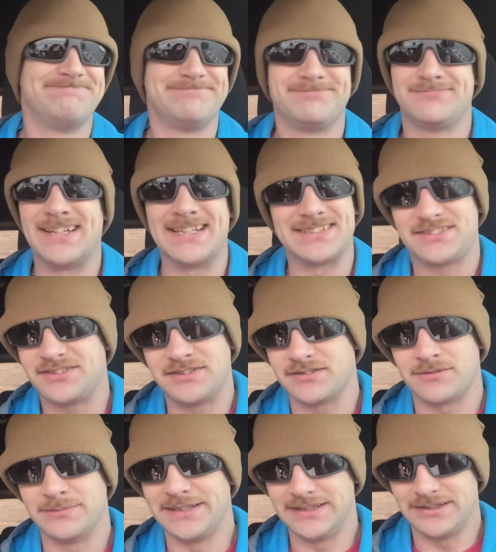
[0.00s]
That's
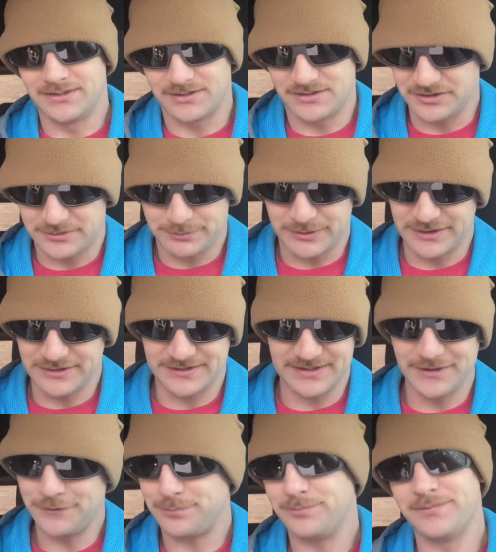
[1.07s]
just me. Just because
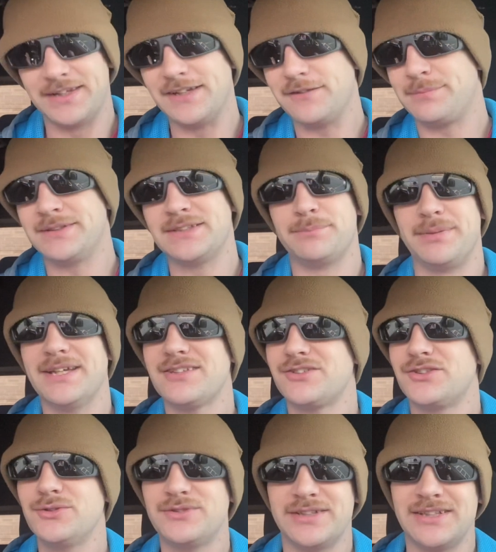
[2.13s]
they've been the best
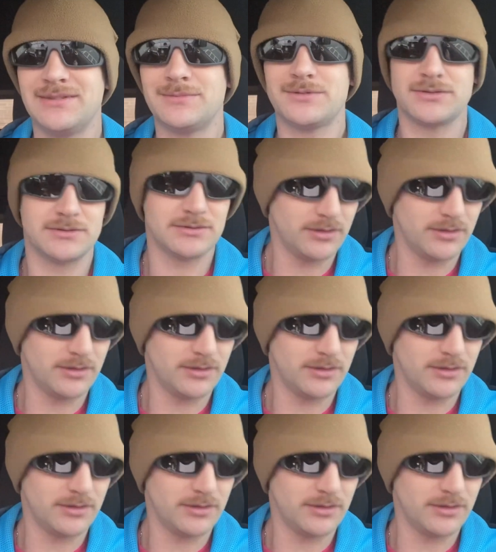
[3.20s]
2 teams.